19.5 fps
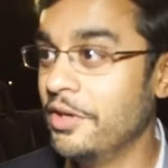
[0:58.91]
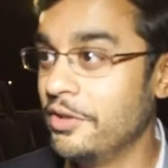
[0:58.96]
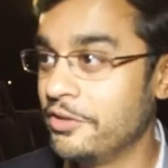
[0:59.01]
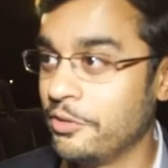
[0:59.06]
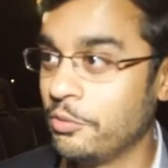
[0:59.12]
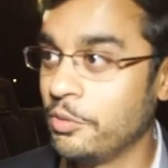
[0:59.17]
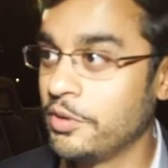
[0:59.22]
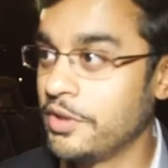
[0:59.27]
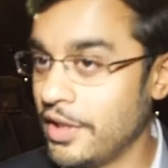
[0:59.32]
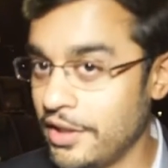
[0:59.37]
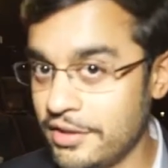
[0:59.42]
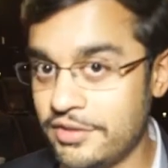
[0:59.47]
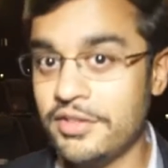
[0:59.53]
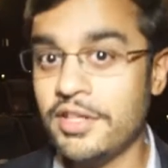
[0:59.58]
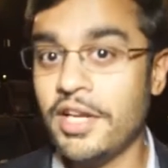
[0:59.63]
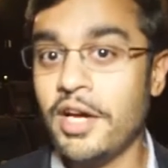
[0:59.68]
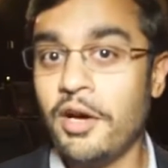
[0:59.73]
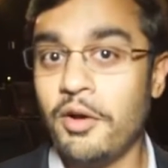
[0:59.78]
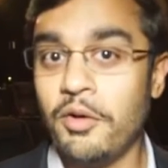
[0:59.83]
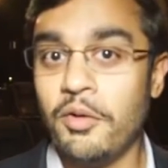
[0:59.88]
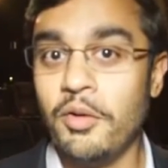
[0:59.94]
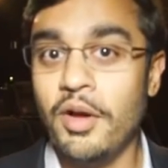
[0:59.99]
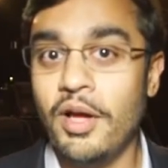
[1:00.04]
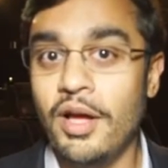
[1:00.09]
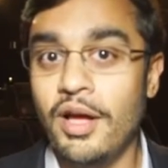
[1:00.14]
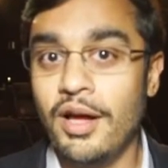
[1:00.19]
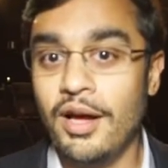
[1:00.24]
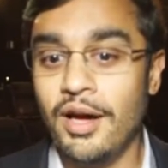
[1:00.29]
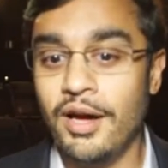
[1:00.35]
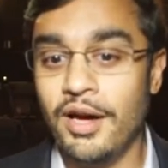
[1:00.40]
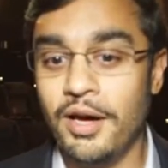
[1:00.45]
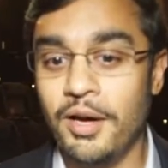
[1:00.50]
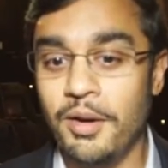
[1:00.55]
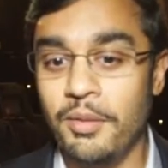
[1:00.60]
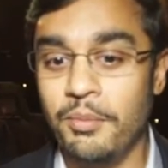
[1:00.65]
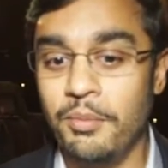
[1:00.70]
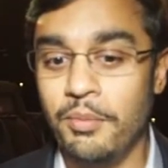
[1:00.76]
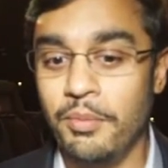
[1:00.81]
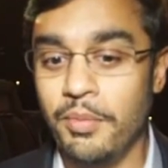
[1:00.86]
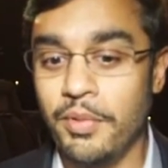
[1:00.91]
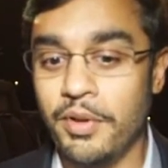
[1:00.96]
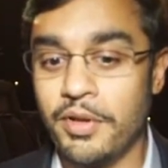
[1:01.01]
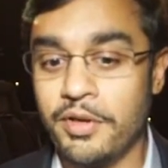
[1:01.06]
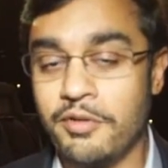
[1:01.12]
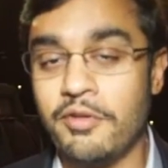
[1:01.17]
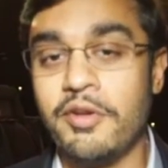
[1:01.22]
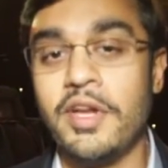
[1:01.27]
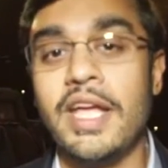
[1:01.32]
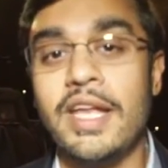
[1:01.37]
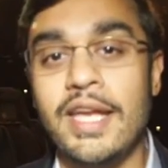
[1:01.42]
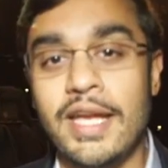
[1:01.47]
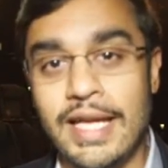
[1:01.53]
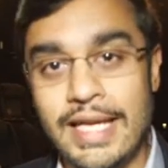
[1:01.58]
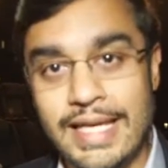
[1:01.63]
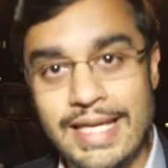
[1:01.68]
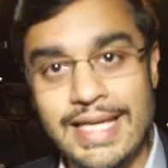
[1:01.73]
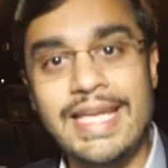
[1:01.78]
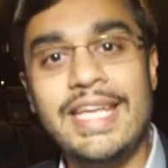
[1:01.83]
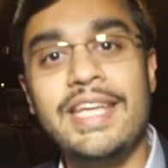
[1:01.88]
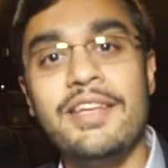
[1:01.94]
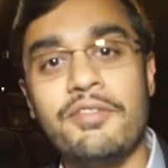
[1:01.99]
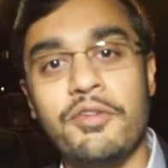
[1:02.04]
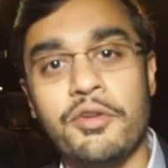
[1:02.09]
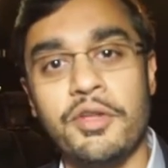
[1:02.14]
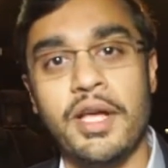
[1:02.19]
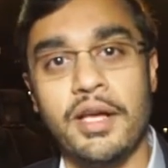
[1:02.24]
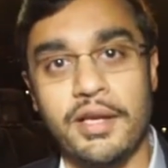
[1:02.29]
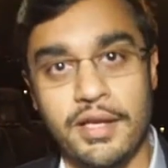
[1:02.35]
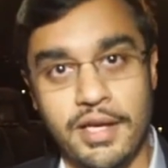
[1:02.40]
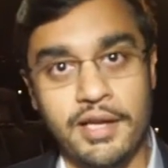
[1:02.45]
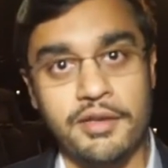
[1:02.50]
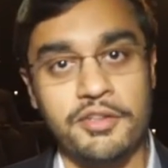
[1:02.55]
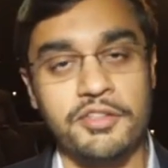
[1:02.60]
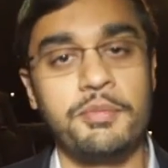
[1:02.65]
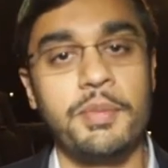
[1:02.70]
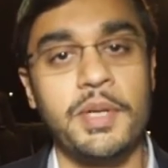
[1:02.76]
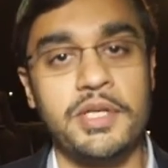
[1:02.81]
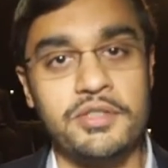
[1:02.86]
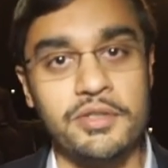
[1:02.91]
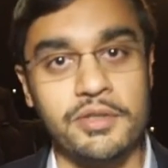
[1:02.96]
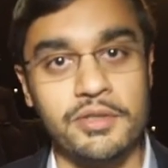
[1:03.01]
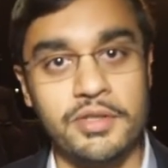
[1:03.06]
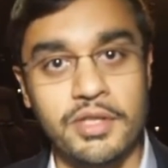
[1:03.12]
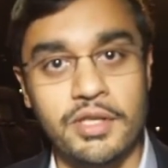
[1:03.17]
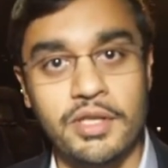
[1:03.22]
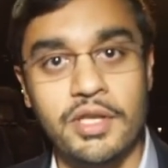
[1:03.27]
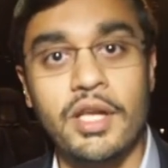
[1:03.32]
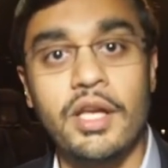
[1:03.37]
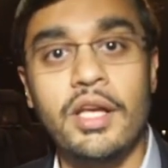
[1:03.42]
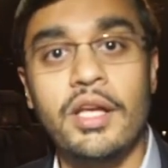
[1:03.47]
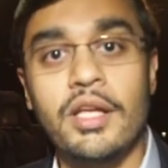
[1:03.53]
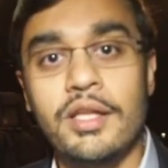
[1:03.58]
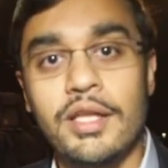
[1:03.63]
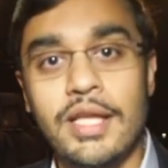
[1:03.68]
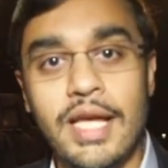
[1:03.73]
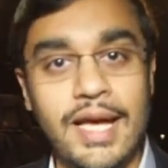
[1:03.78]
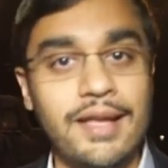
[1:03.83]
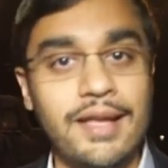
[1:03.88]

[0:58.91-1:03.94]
So what that's now creating a need for that kind of specialty, the